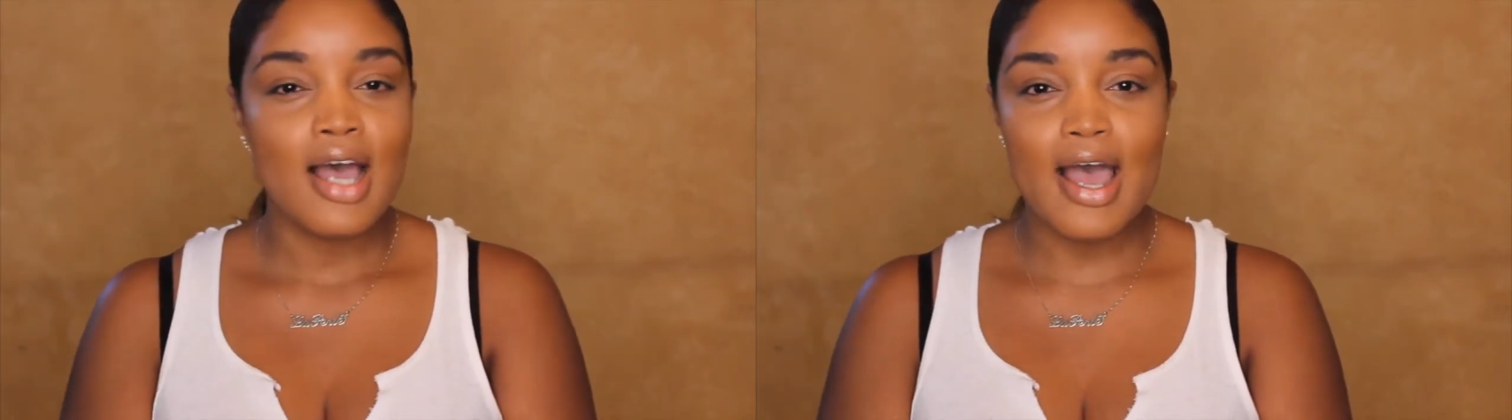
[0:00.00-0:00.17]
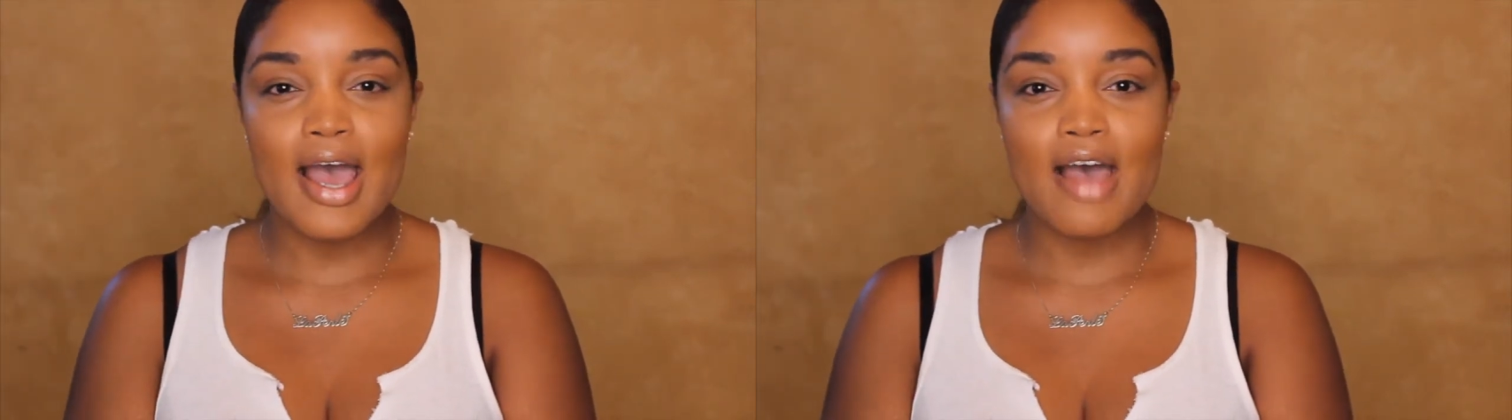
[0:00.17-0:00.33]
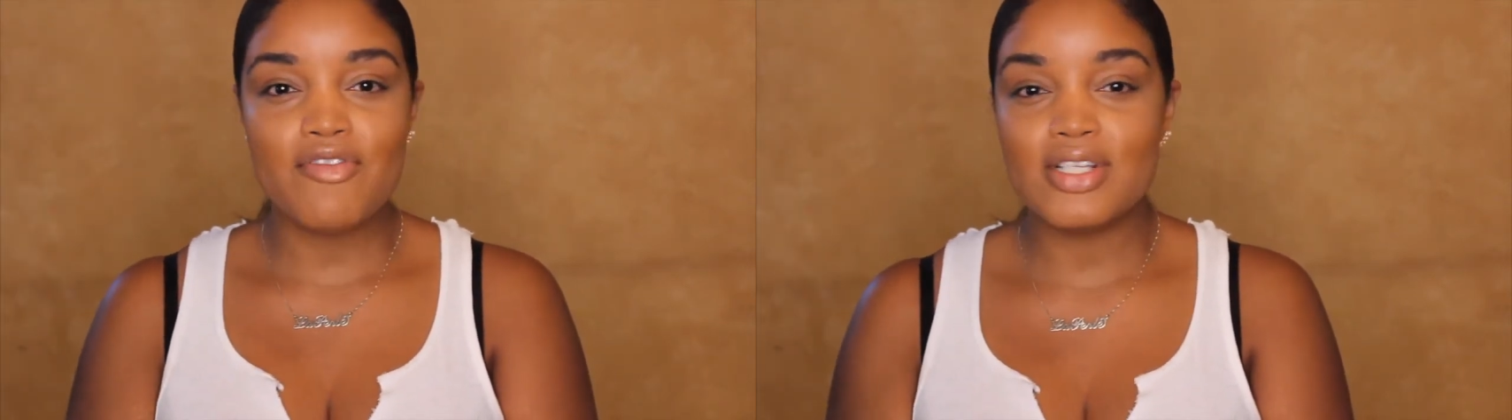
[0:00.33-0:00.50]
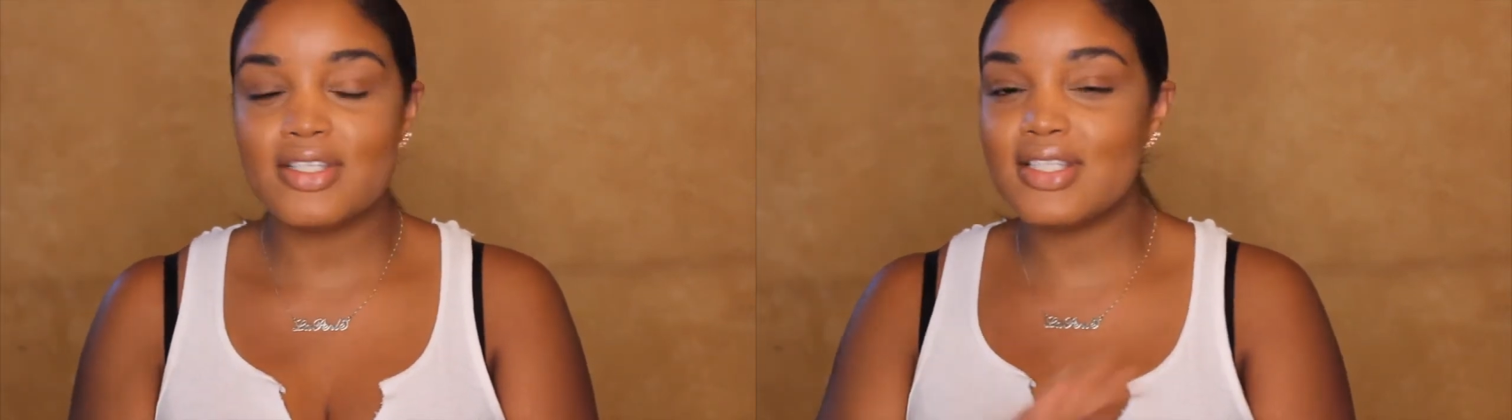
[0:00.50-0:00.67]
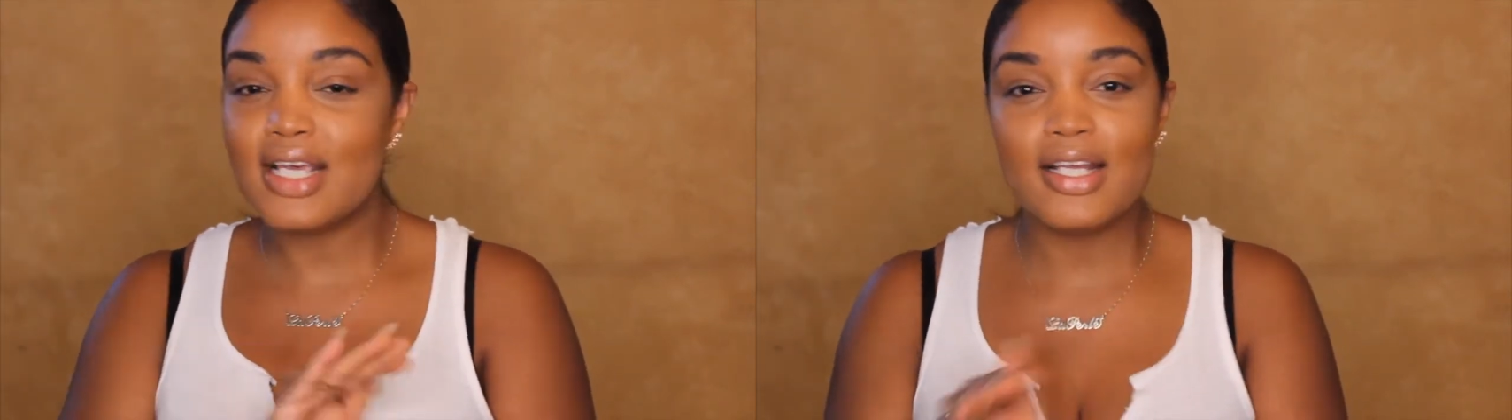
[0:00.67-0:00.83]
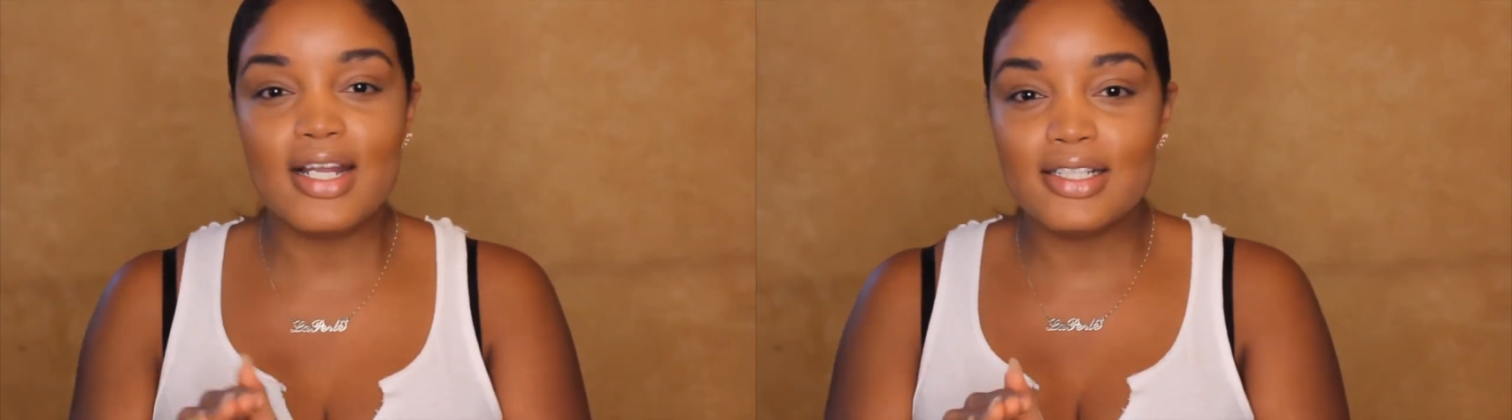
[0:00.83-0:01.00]
I haven't
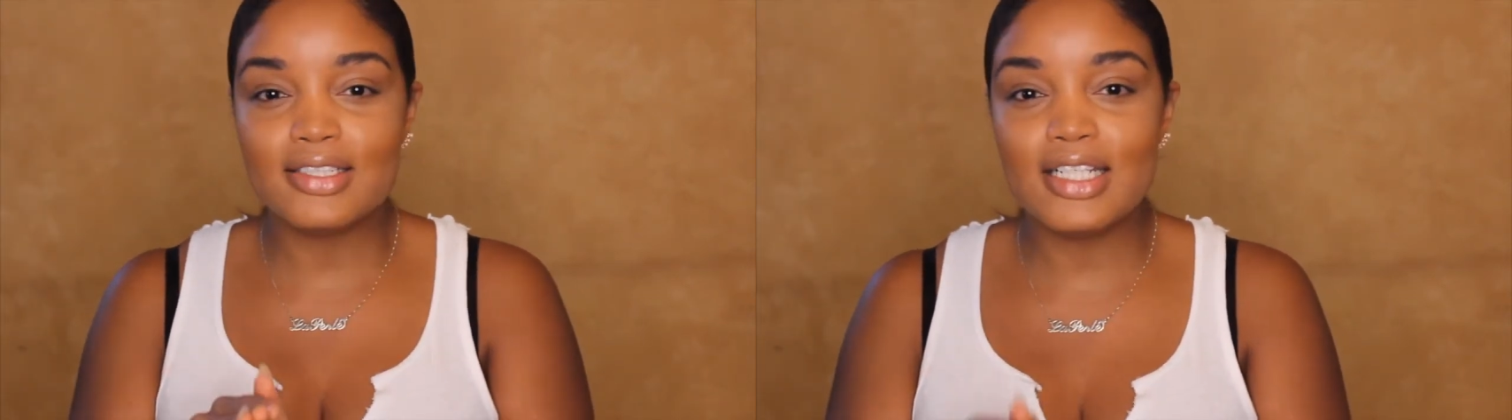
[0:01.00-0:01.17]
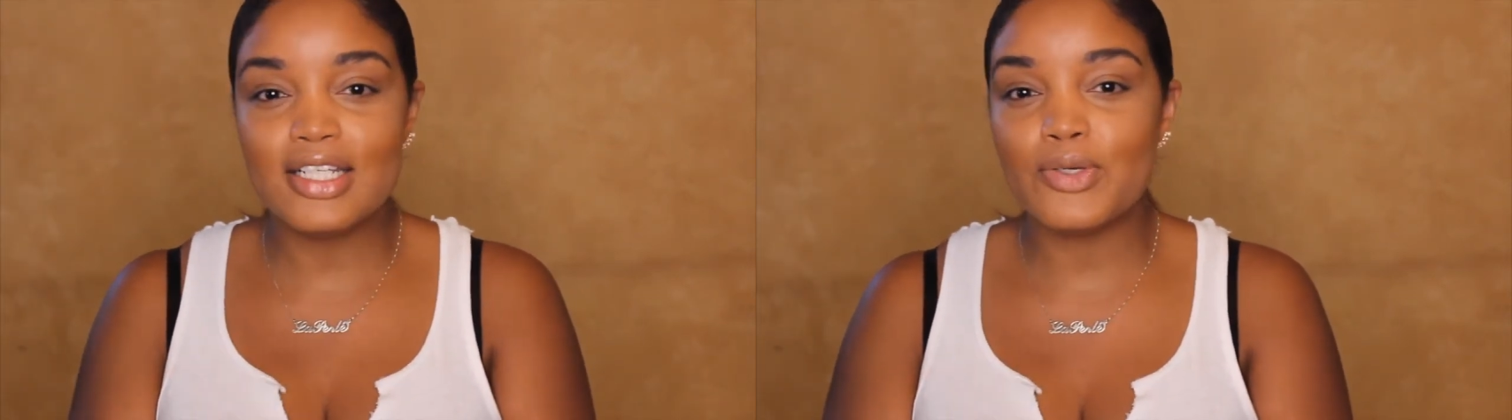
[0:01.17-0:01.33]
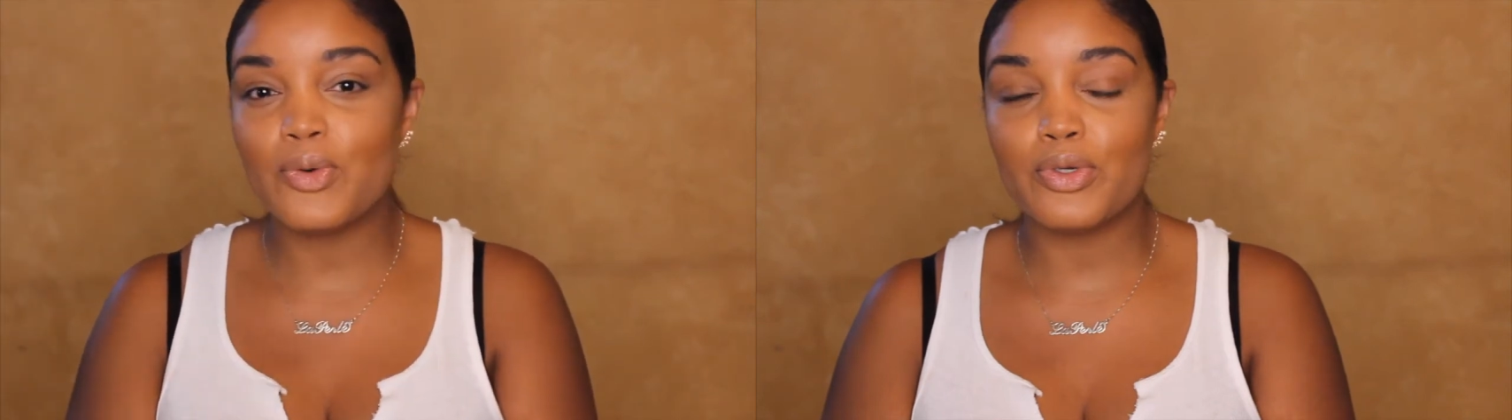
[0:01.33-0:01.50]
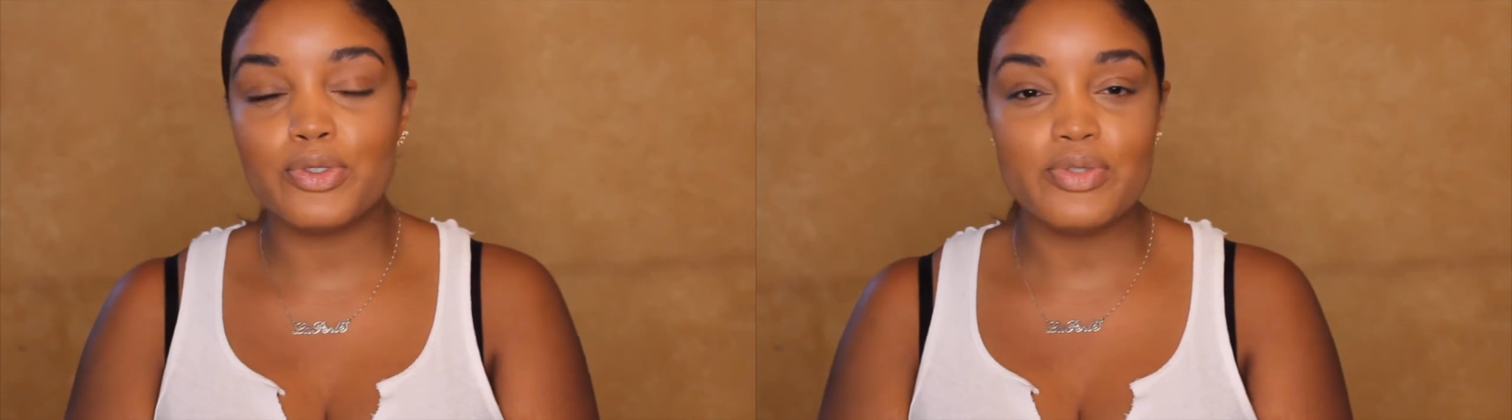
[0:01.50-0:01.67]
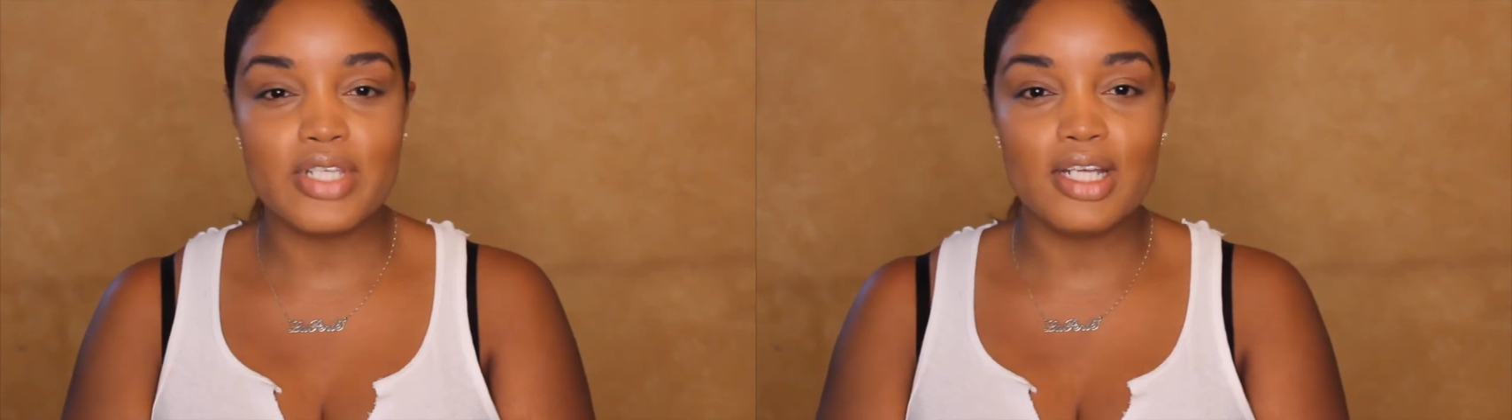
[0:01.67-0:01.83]
set anything or used